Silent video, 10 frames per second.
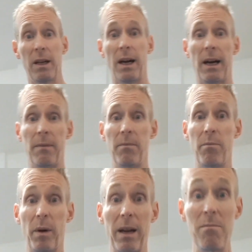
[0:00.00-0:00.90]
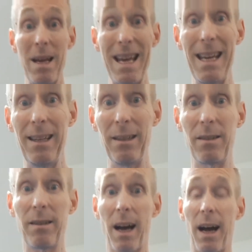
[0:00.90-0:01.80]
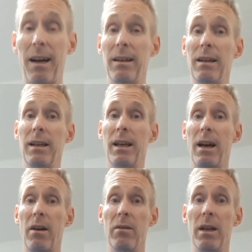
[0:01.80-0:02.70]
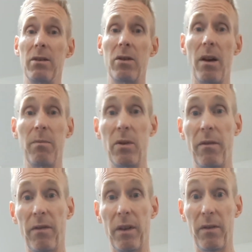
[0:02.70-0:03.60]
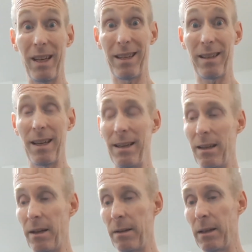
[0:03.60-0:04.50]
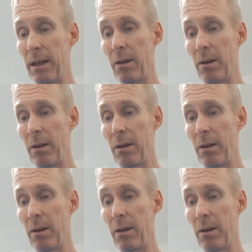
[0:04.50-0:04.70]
But it means that, in terms of this season,